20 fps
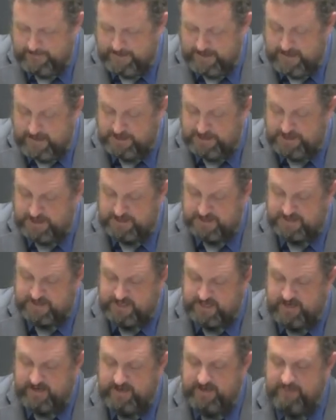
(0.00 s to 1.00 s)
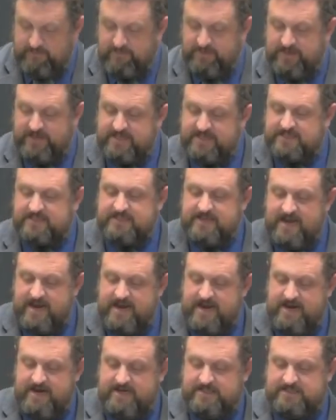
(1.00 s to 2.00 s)
And Jesus said unto him, This
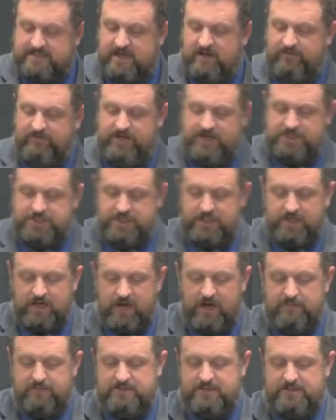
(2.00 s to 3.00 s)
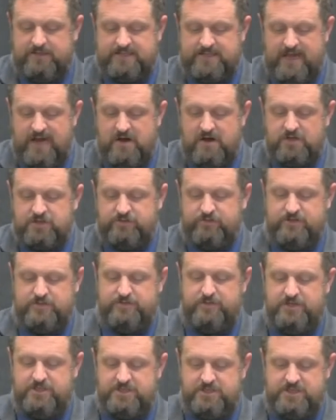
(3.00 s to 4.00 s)
day is salvation come to this house, for as
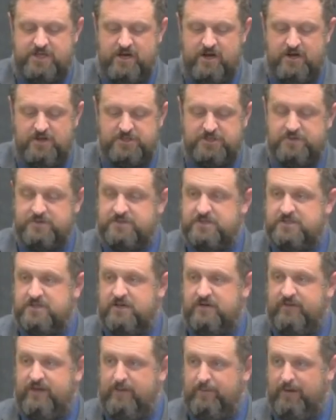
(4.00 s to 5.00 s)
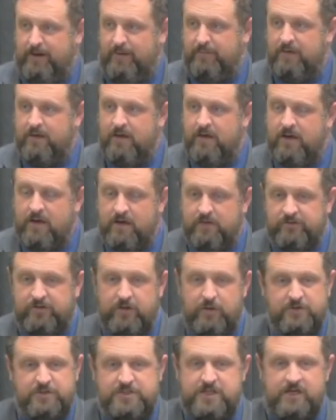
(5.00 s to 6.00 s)
much as he also is a son of Abraham. I
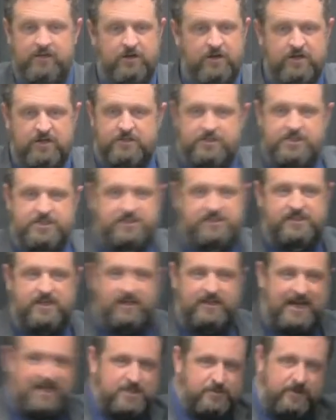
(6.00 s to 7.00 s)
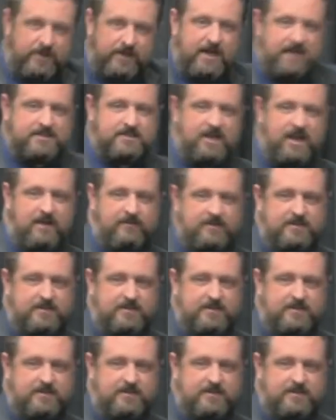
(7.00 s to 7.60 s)
say, well, see, look, Jesus said that's when he got saved.